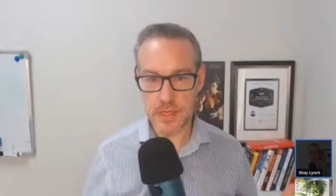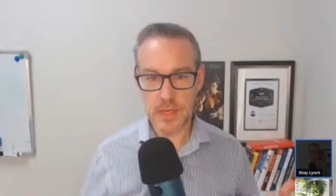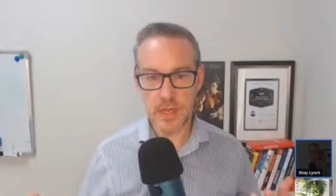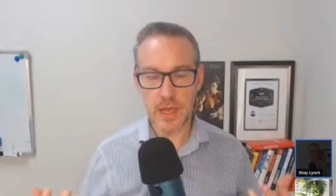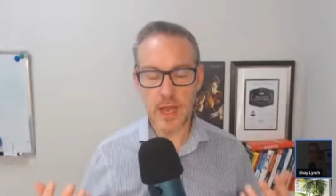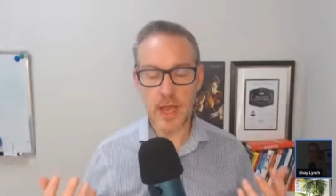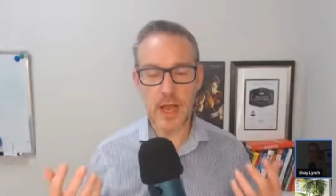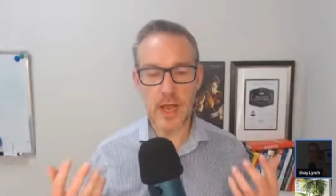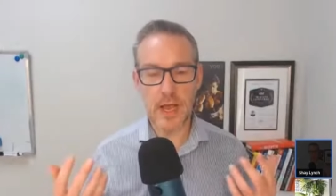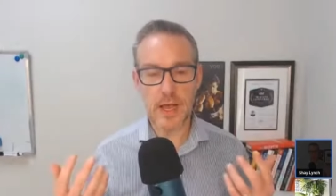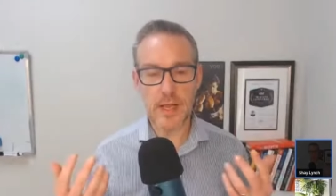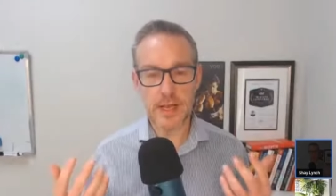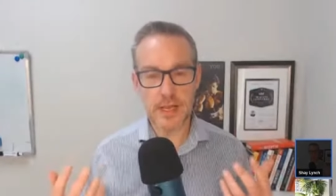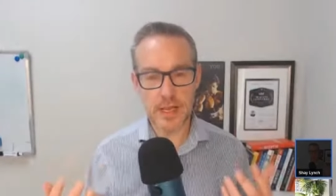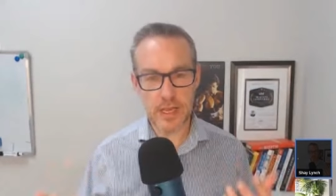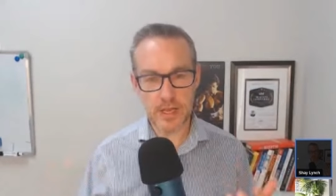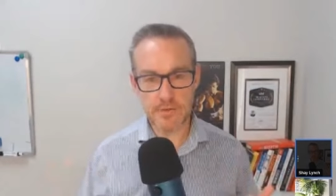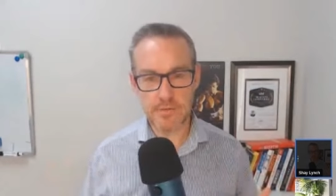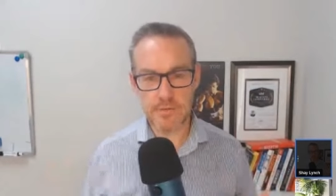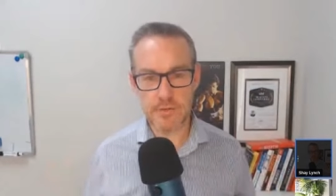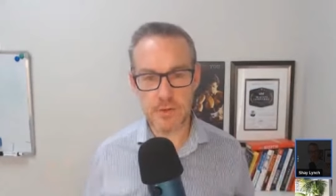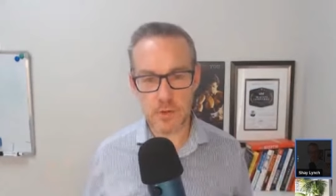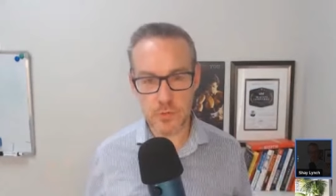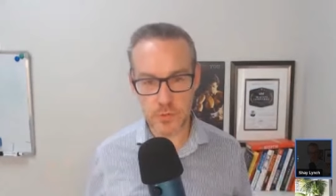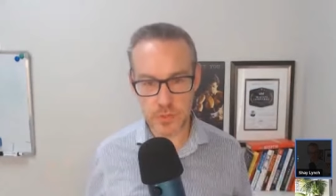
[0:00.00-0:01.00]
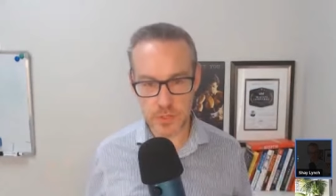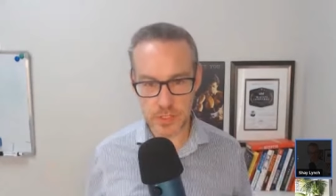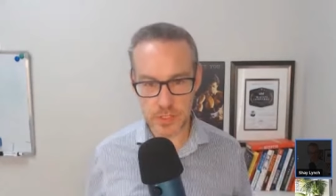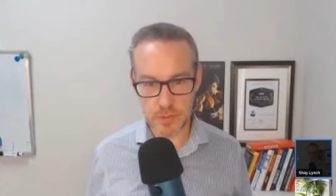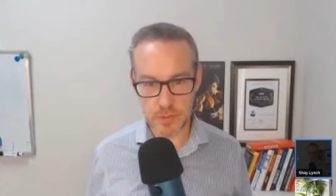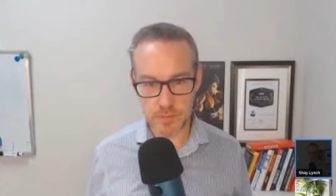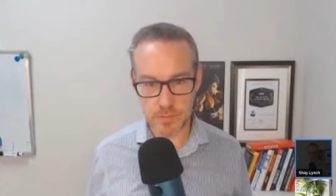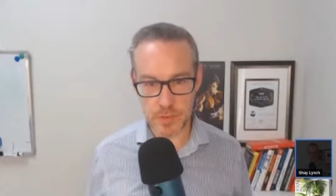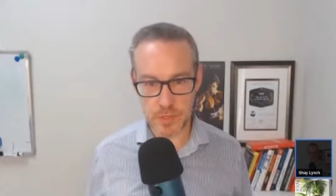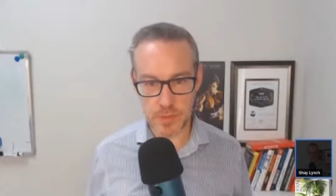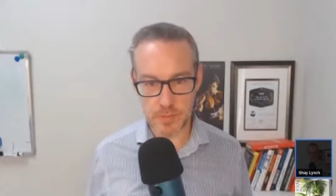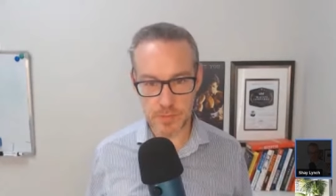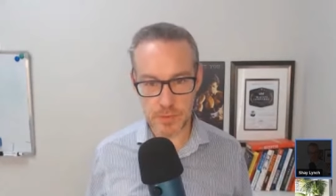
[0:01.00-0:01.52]
and influencing
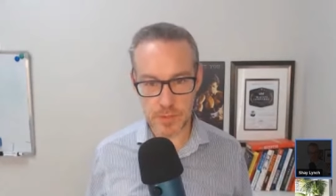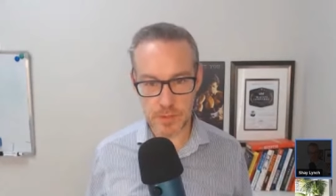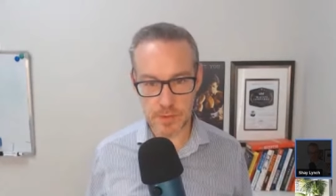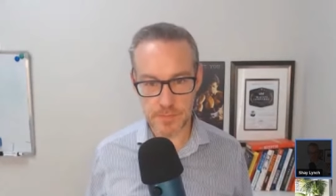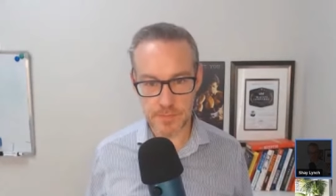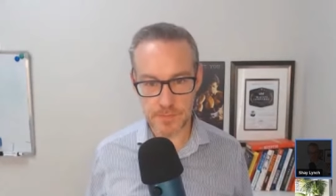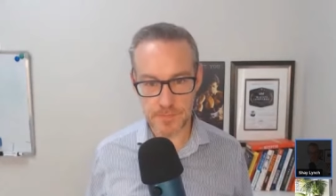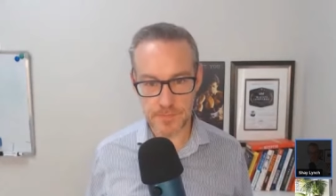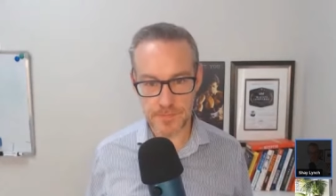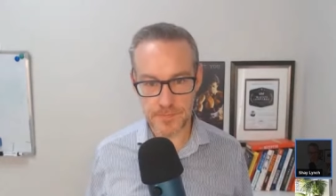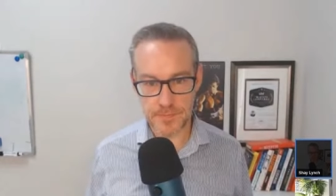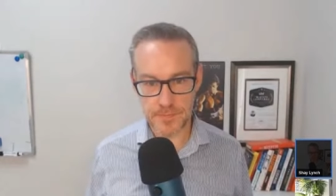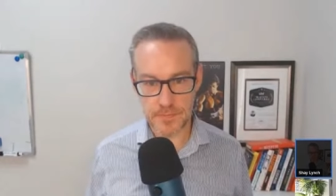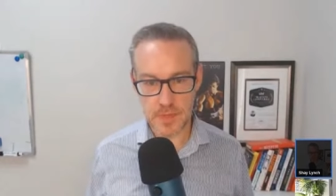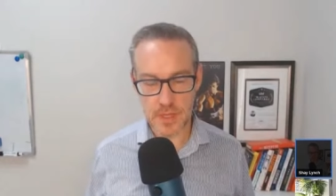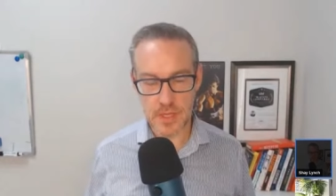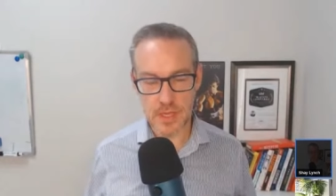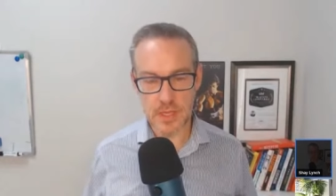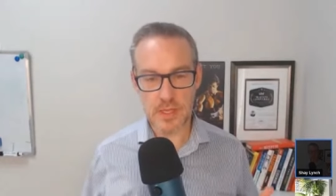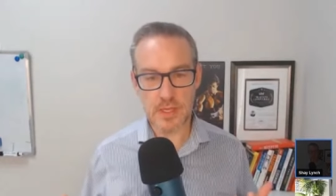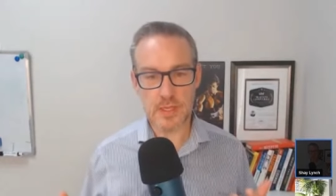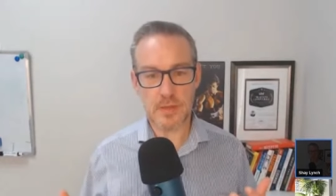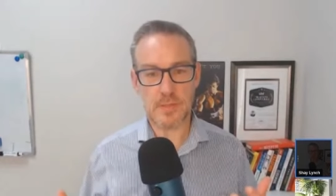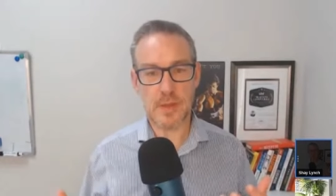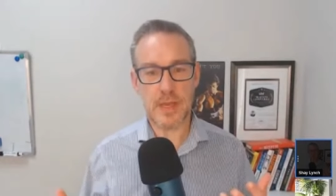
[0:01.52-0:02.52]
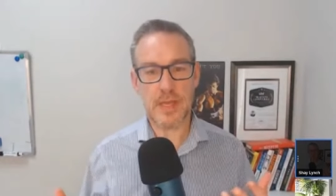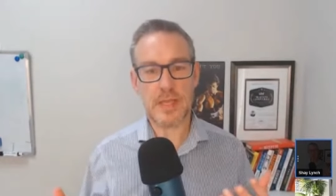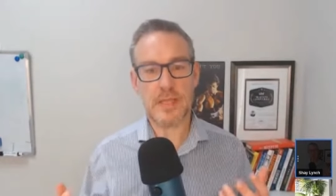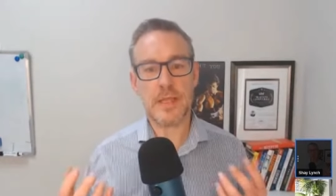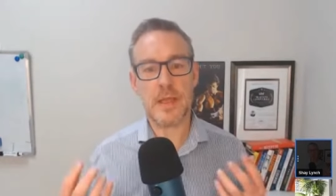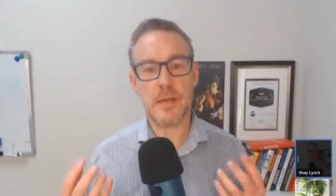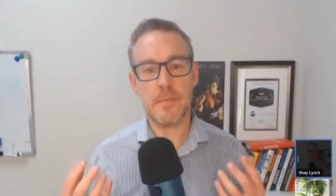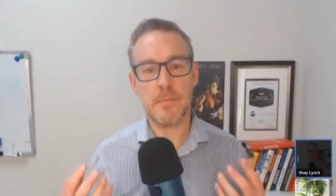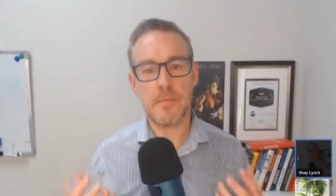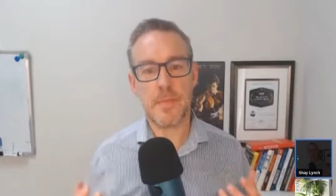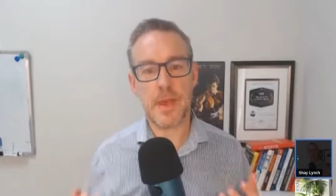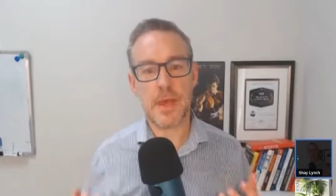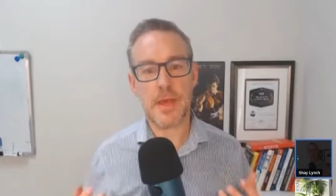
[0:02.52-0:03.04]
people to make them
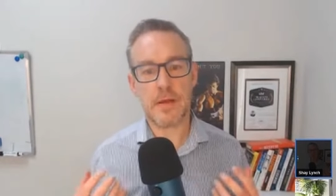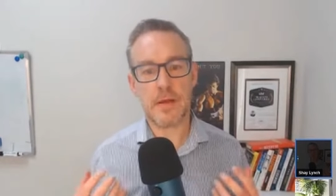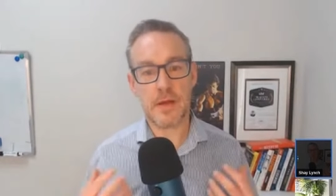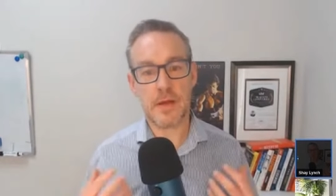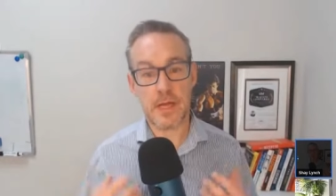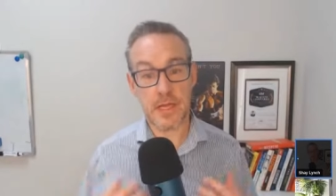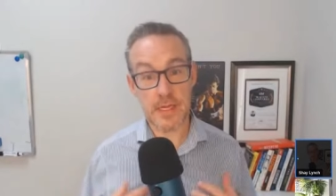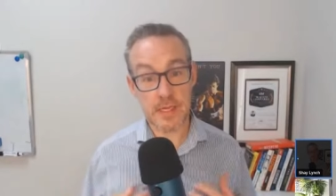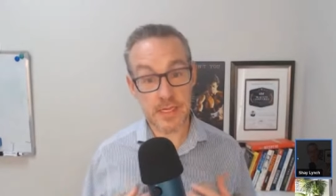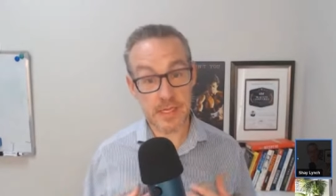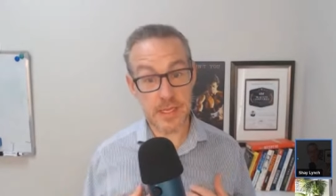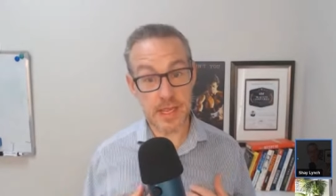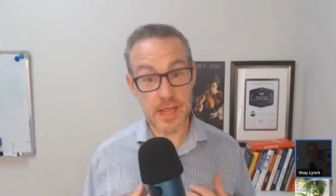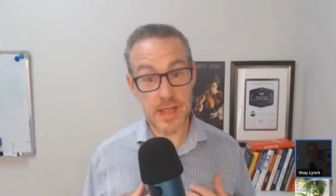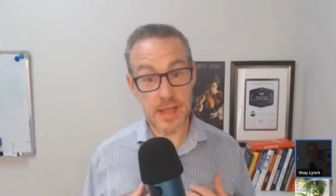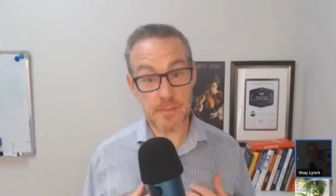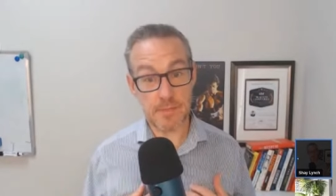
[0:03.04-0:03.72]
better at them.